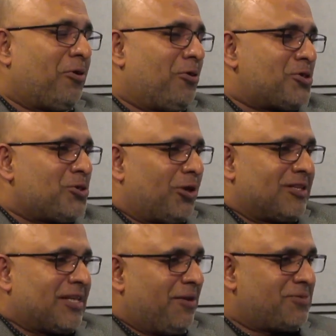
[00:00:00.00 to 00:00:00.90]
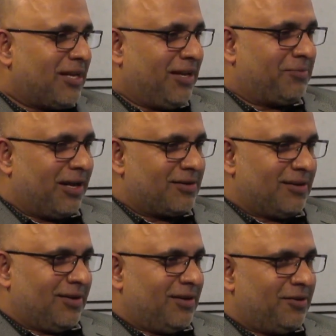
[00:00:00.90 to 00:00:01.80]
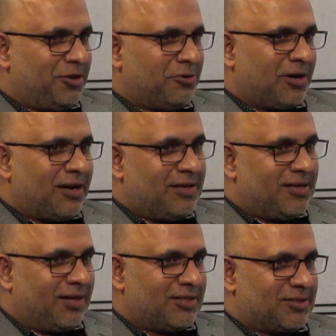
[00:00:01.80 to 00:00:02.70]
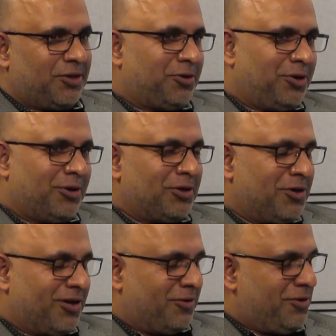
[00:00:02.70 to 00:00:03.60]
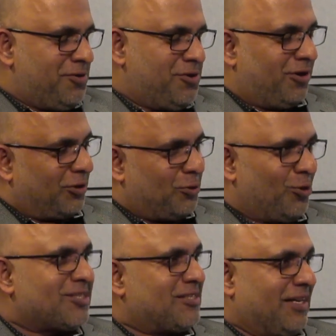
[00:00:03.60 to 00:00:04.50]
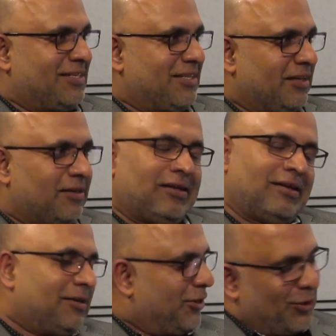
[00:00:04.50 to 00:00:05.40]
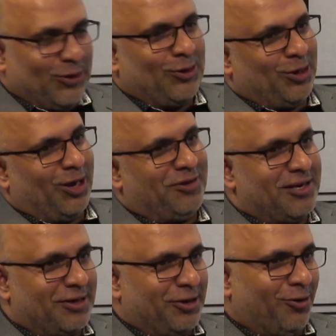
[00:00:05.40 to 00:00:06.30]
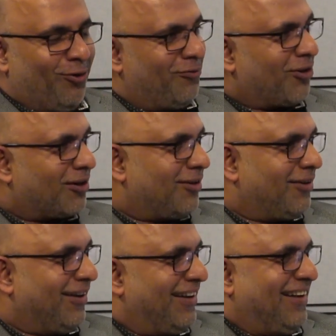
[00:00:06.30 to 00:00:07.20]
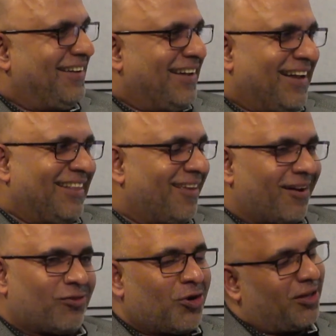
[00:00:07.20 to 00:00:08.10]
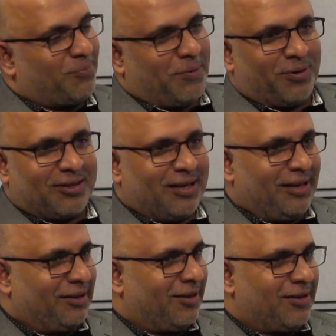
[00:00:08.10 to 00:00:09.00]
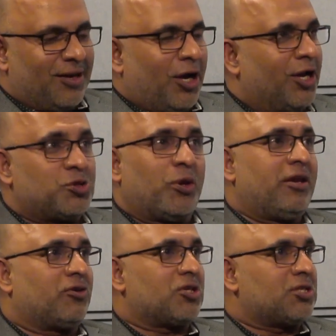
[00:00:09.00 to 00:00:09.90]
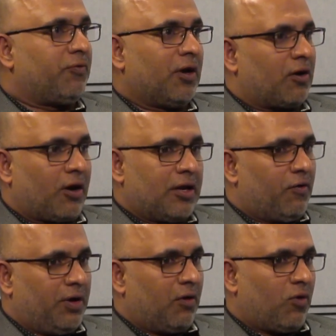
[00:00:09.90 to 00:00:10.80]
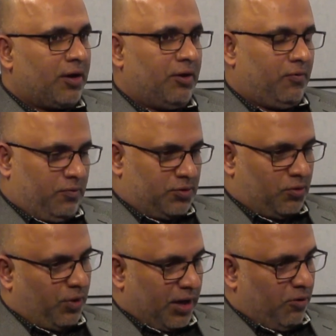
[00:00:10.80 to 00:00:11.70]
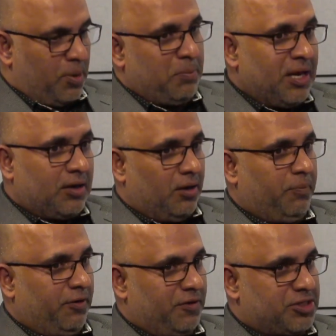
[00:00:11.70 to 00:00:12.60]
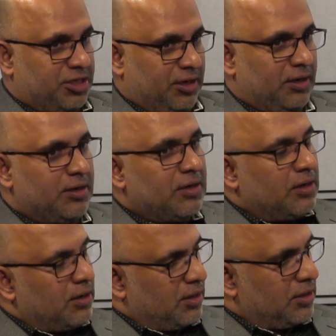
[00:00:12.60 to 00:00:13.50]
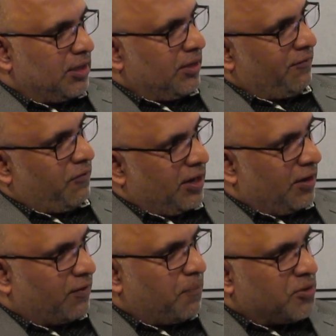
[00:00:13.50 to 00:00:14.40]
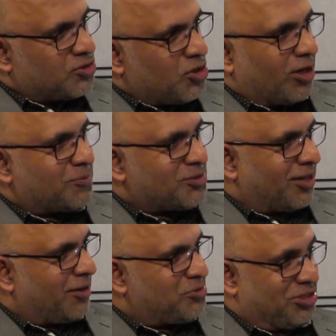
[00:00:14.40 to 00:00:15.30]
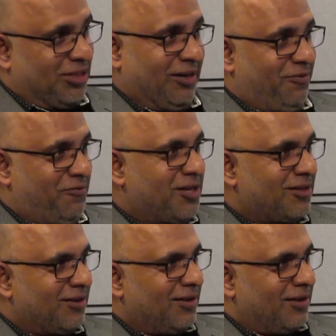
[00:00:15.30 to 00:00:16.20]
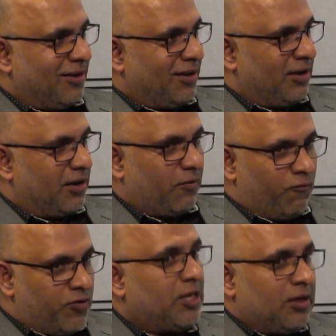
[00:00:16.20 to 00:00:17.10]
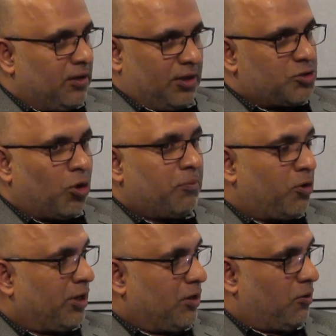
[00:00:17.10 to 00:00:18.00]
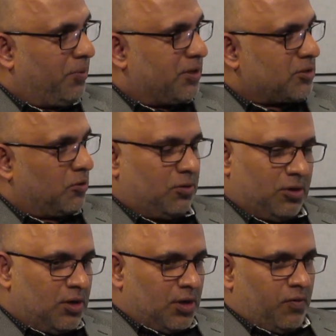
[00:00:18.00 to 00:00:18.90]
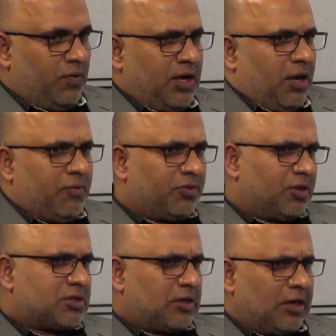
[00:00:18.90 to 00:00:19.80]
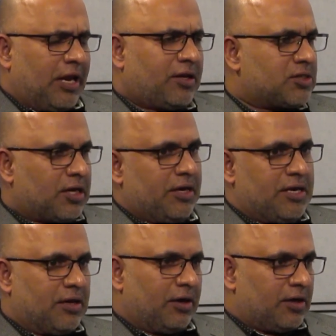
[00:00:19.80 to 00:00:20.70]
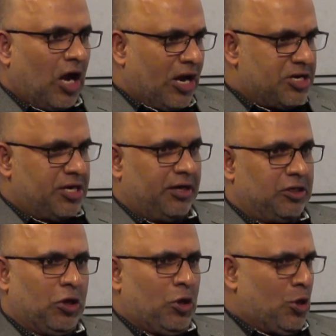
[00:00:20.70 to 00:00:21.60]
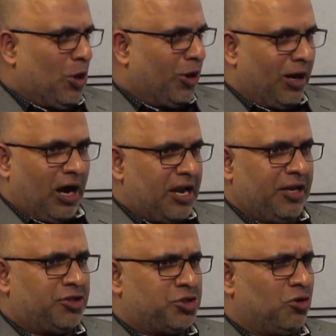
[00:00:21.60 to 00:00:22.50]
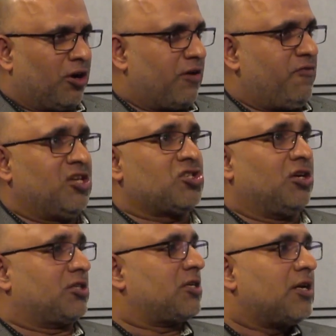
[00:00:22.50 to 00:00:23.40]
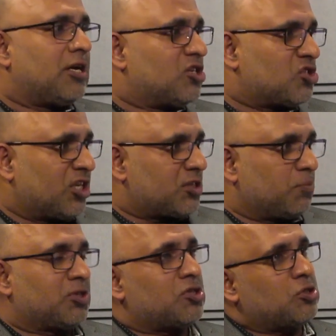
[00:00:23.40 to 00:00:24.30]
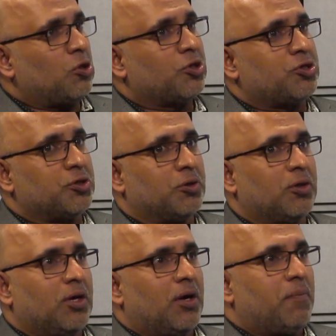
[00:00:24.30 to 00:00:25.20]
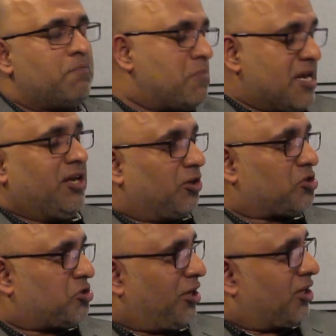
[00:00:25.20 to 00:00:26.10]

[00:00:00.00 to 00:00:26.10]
also at the same time that, your idea is, you have the coolest idea. No, you haven't done your homework. There are 3 other people thinking it's very interesting. Right now we are so I have my main company Virtina, and then I have a couple of startups that I'm tinkering with. It's all about e-commerce. So we came up with this greatest idea in the high-end jewelry. We searched 6 months, talked to many industry